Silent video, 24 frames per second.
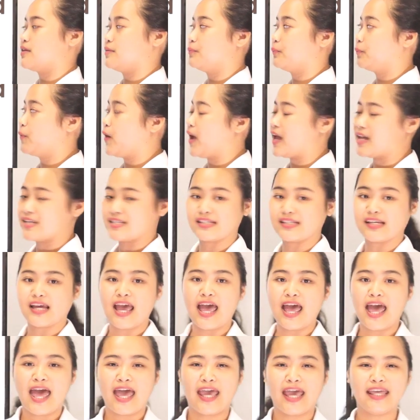impressed.
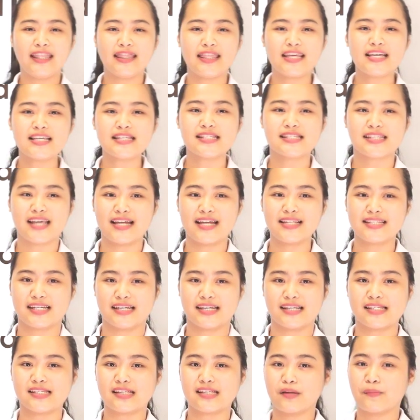In this
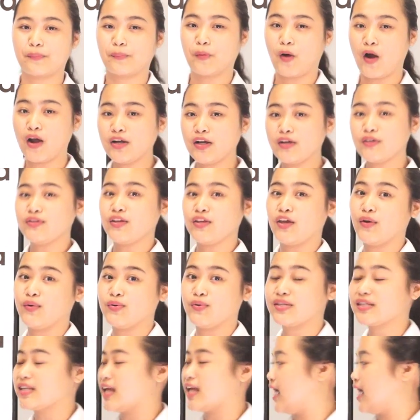sentence, the pronoun used